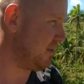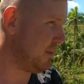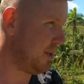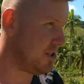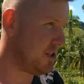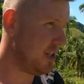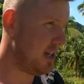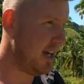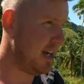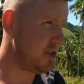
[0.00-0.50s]
for
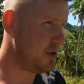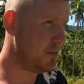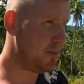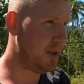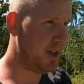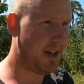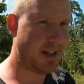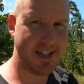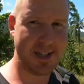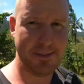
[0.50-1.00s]
watching, guys. Hope
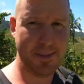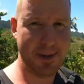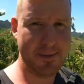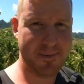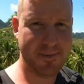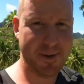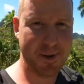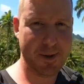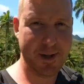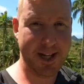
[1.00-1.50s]
you got some
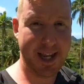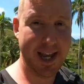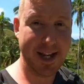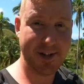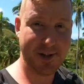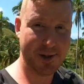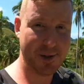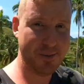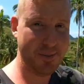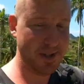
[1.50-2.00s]
info. Again,
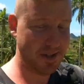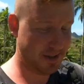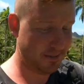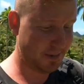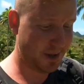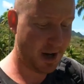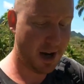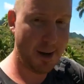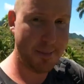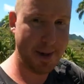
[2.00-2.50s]
shoot me
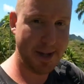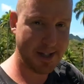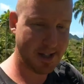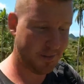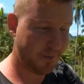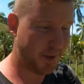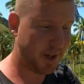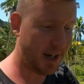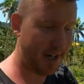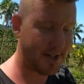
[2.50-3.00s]
some comments
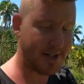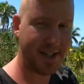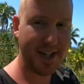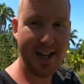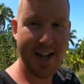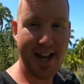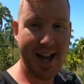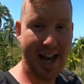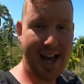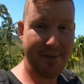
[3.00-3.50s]
if you guys
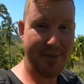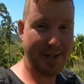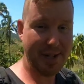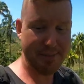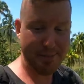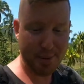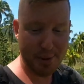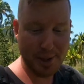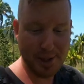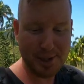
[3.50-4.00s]
have any
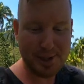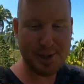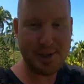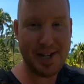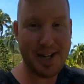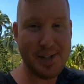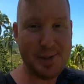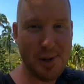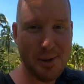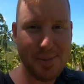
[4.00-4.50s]
pointers.
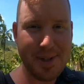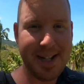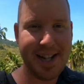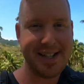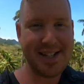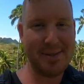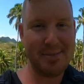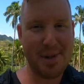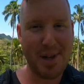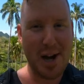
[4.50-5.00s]
I know I'm going to
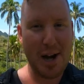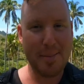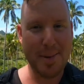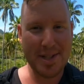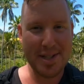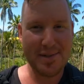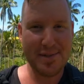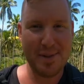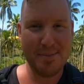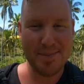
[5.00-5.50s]
get some
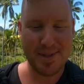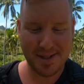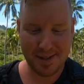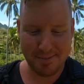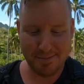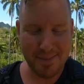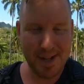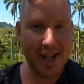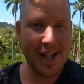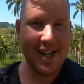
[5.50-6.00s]
comments from
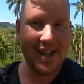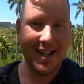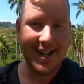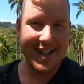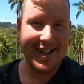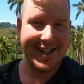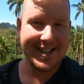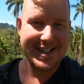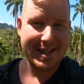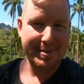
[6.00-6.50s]
some
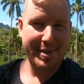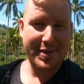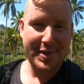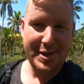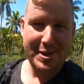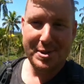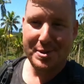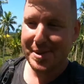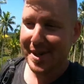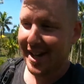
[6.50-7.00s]
of
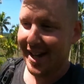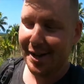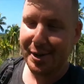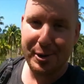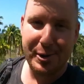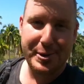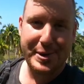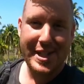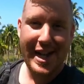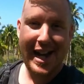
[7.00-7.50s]
you
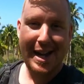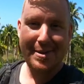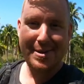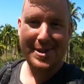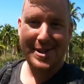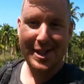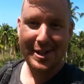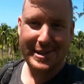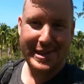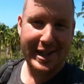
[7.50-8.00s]
old
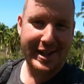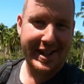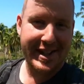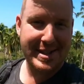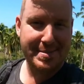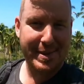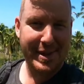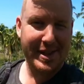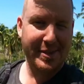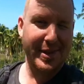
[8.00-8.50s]
timers out there
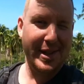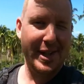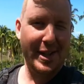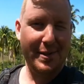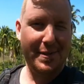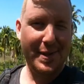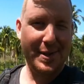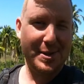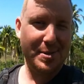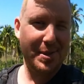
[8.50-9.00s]
that's been living
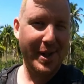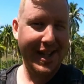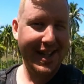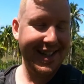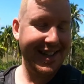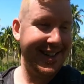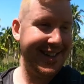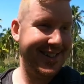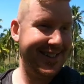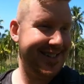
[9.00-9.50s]
here for 20
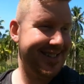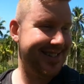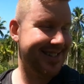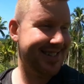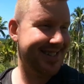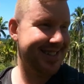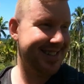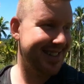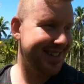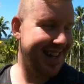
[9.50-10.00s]

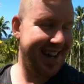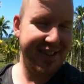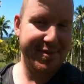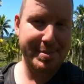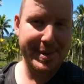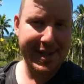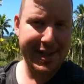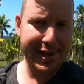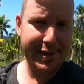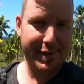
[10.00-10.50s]
years. I've
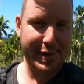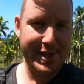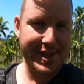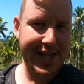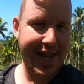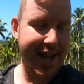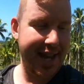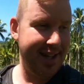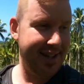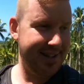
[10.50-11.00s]
been here for
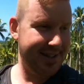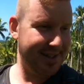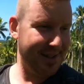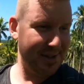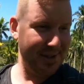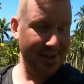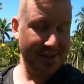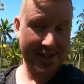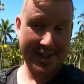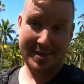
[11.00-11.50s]
10,
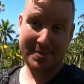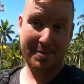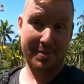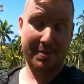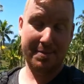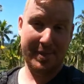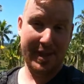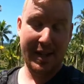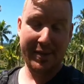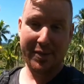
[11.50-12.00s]
so this is
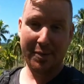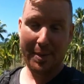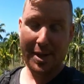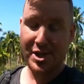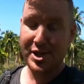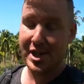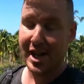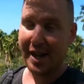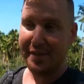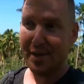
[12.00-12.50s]
the
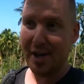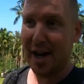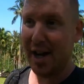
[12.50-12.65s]
information I've